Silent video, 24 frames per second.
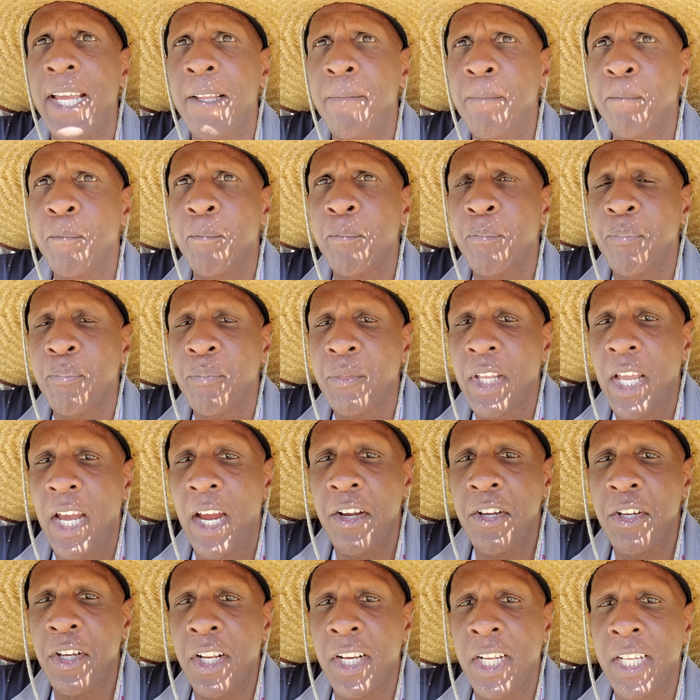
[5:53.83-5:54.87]
How
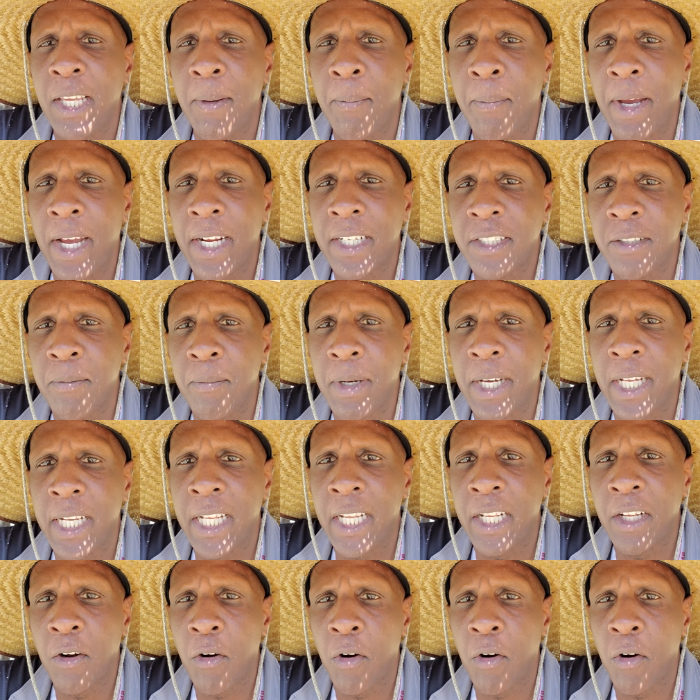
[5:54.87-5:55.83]
are you going to get back to money?